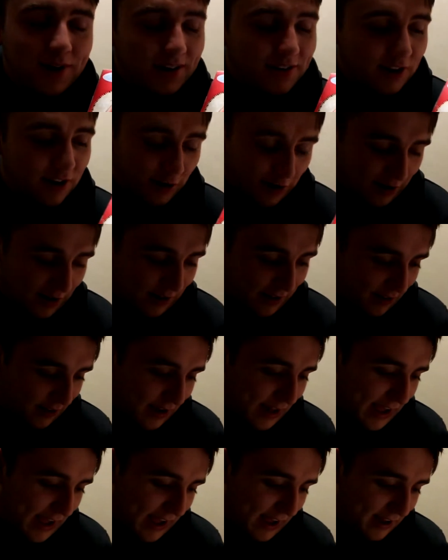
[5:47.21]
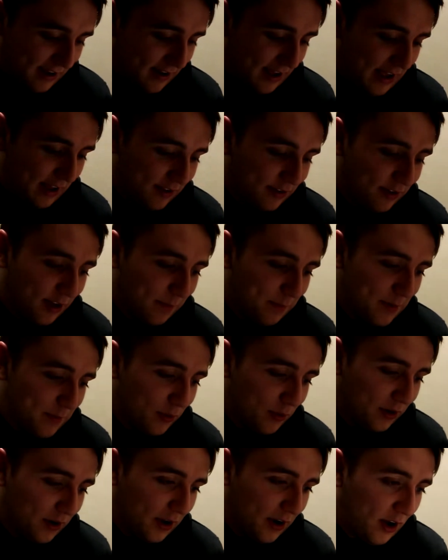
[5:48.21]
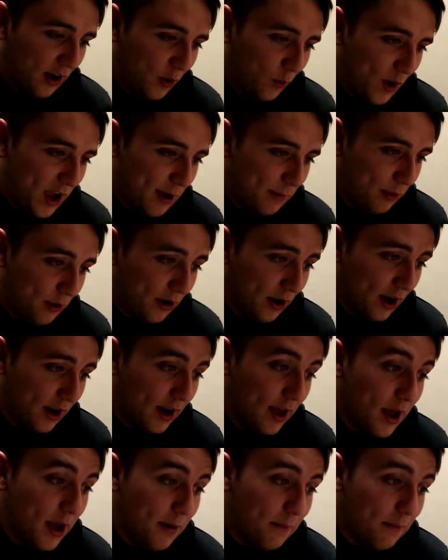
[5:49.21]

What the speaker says: considering it'll stop me putting on all the weight I'm putting on.